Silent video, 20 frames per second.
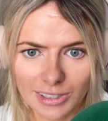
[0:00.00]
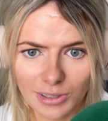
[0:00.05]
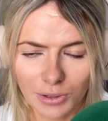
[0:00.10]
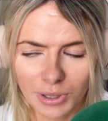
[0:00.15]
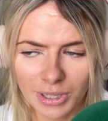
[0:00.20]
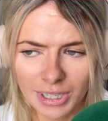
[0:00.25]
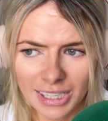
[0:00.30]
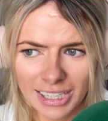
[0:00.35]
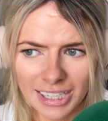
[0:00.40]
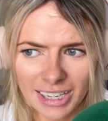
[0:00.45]

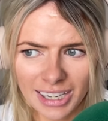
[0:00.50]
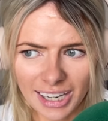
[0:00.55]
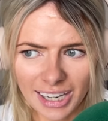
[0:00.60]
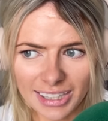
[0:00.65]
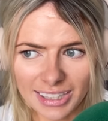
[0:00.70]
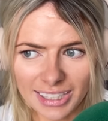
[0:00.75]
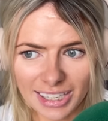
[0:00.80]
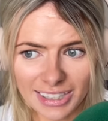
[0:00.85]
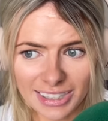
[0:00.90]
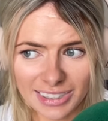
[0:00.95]
So
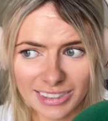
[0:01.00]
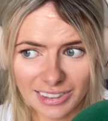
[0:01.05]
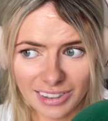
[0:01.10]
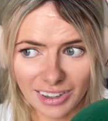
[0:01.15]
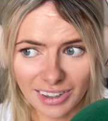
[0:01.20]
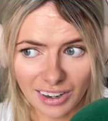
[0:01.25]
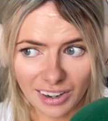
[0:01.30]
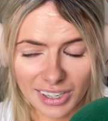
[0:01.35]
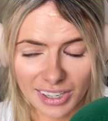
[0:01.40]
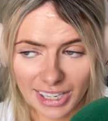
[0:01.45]
it's
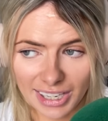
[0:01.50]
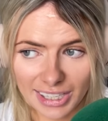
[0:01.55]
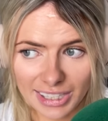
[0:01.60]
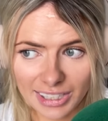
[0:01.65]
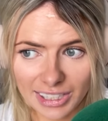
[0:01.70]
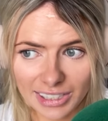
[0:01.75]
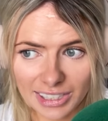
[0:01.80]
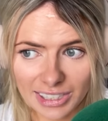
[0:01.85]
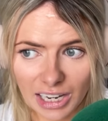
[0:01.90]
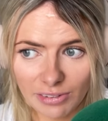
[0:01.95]

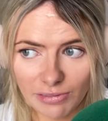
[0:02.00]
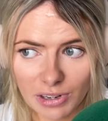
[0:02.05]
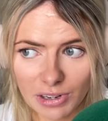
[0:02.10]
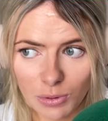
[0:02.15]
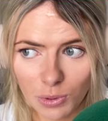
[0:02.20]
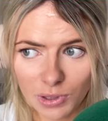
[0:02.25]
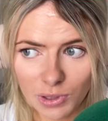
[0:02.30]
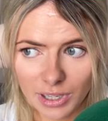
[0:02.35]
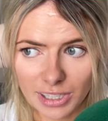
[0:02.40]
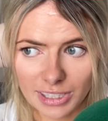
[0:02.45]

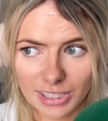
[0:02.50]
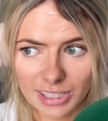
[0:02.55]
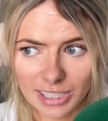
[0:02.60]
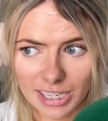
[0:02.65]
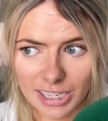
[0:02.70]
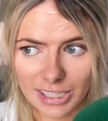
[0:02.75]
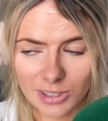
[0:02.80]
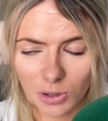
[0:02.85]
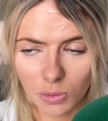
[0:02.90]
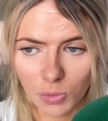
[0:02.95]
definitely worrying to
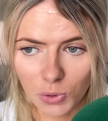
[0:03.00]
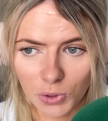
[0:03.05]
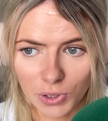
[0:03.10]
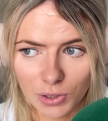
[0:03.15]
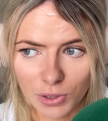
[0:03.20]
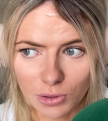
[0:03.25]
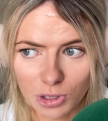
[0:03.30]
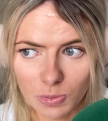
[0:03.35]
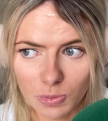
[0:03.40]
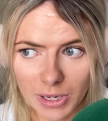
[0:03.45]
see
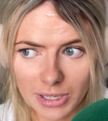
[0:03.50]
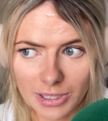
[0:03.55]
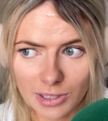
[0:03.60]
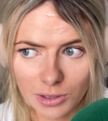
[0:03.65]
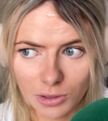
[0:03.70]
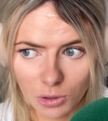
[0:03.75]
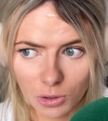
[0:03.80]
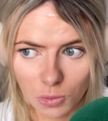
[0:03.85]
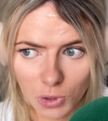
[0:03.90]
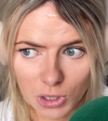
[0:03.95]
someone who spent
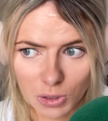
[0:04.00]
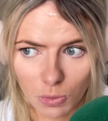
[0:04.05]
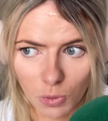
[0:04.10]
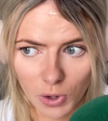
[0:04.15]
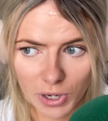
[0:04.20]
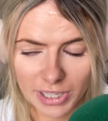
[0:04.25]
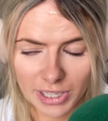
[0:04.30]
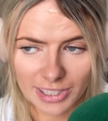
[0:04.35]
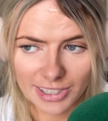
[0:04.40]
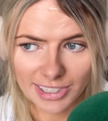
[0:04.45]
so much
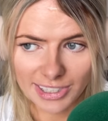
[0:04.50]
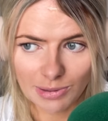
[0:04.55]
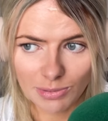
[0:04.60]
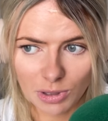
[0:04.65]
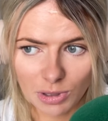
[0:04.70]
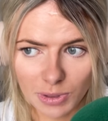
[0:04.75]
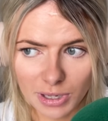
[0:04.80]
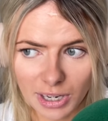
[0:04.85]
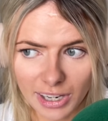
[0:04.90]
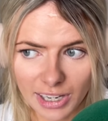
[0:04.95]
money and
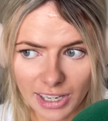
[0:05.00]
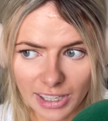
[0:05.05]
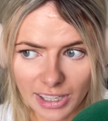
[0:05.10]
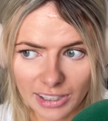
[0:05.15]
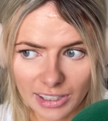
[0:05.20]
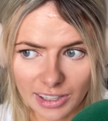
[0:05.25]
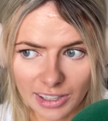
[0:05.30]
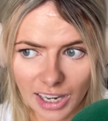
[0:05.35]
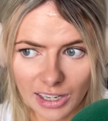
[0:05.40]
seemed to be kind of